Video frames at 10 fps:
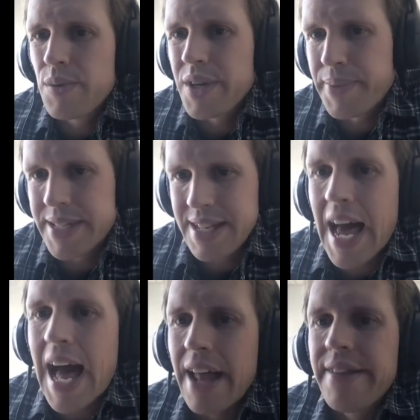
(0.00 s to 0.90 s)
we basically
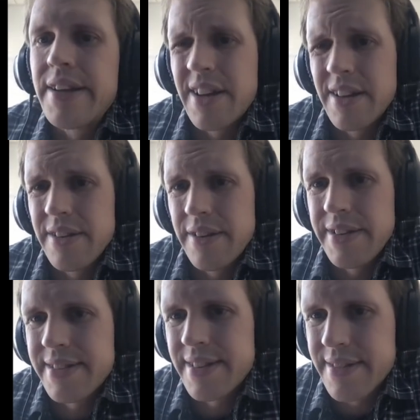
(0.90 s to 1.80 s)
add the
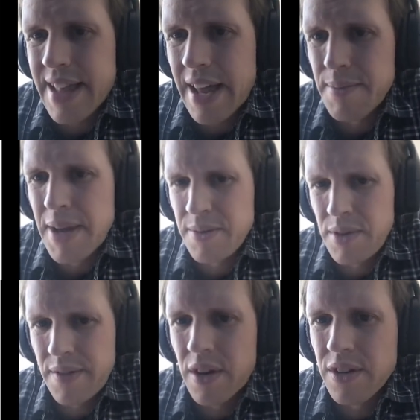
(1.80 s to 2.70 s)
distance ladder
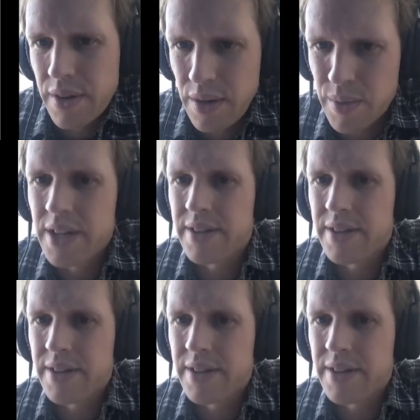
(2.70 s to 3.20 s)
measurement of R21